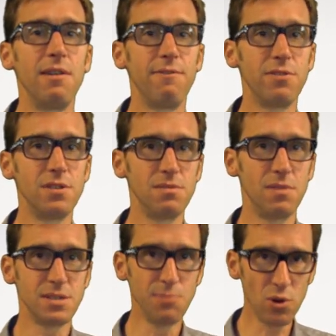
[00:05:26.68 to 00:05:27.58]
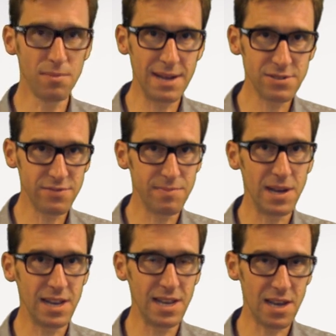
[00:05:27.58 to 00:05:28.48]
for a small amount of
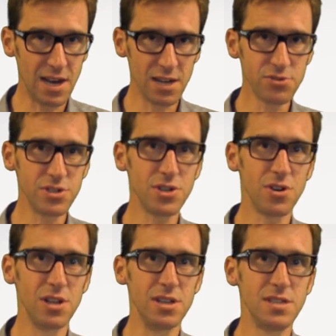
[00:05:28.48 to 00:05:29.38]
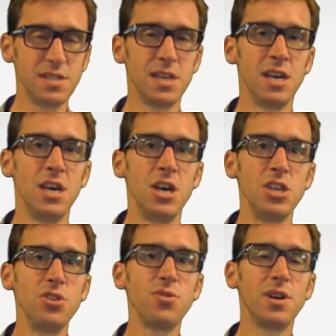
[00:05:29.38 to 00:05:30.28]
money, $100,
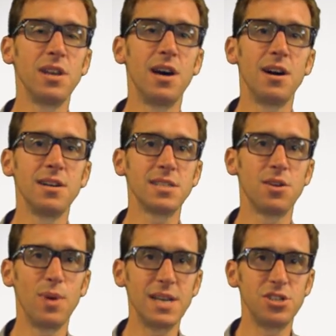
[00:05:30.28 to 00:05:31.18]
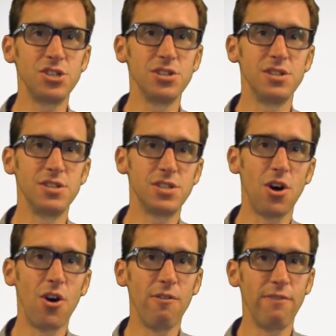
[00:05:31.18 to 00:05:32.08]
you can ask questions
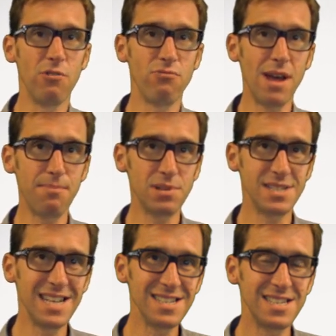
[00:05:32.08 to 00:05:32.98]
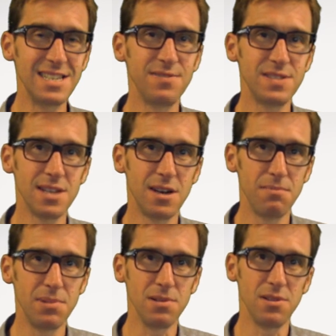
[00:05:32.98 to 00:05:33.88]
of a representative
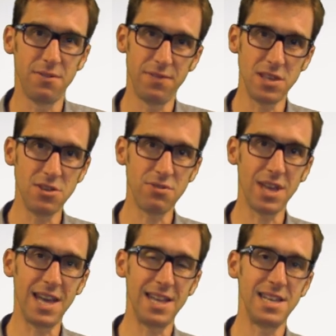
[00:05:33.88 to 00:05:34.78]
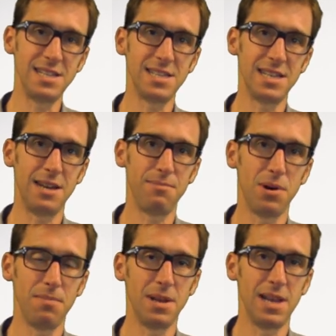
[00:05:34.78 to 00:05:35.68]
sample of the UK internet
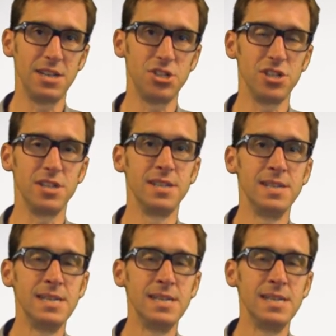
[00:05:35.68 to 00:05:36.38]
population.